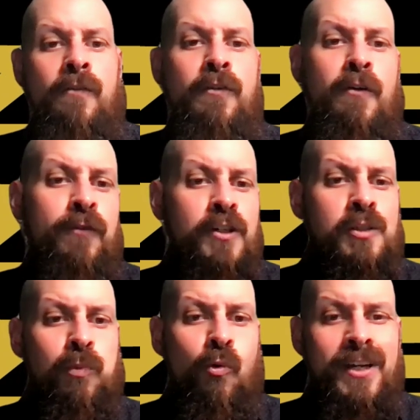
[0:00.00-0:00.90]
The
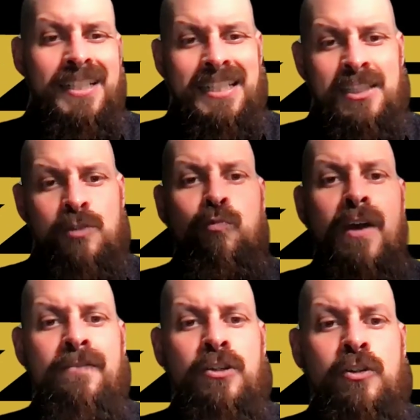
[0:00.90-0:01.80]
first point is
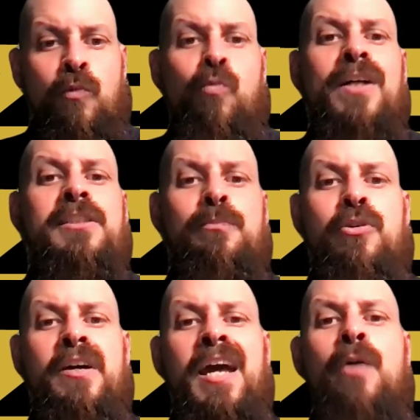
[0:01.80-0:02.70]
revenue, what to
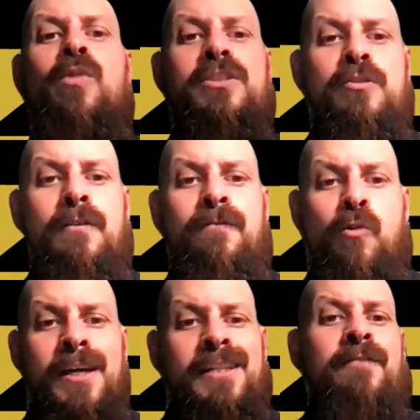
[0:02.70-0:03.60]
put and what to
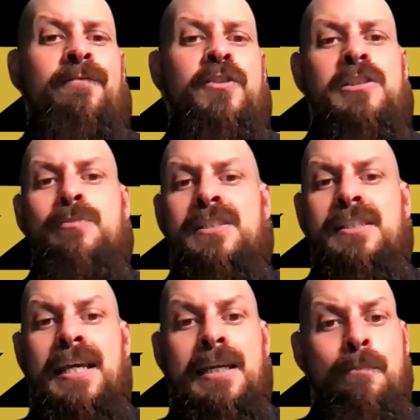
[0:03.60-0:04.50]
avoid. The first
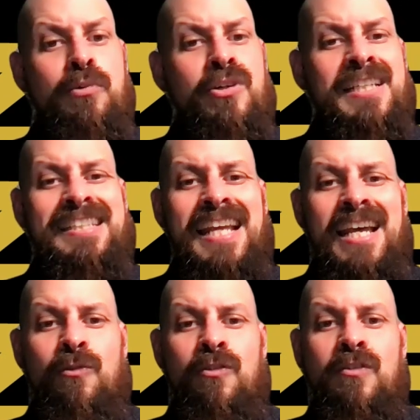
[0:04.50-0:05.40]
mistake in putting
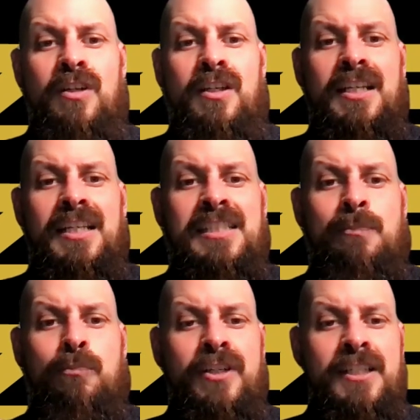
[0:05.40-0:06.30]
net
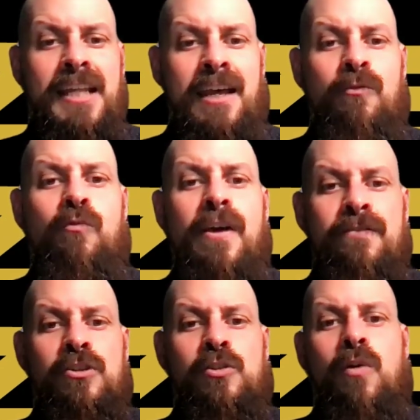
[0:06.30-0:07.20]

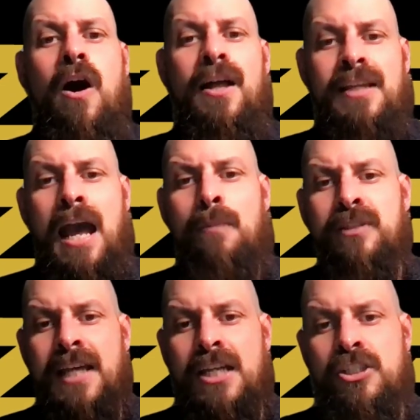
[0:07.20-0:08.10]
revenue on the
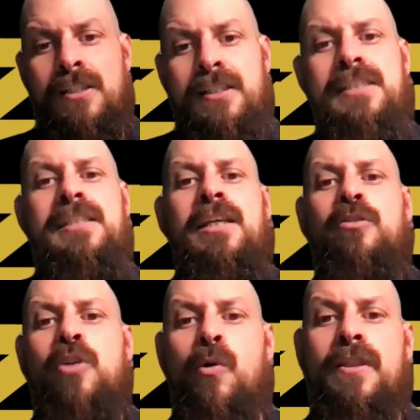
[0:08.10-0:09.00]
application. This
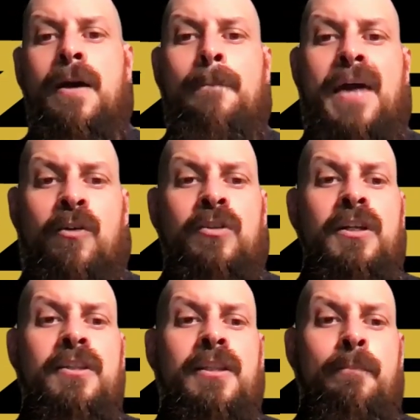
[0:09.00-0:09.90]
can lower the amount
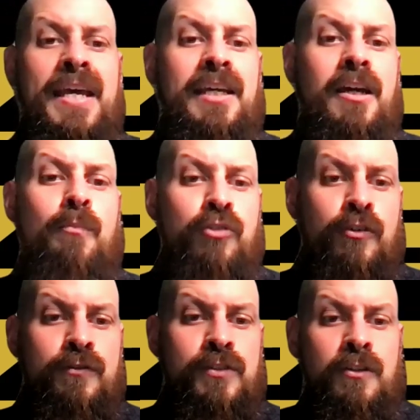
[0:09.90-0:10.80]
the bank
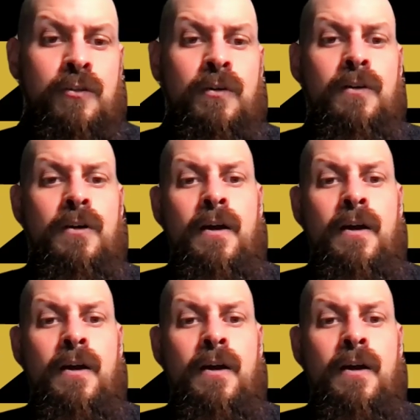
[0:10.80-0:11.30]
approves you.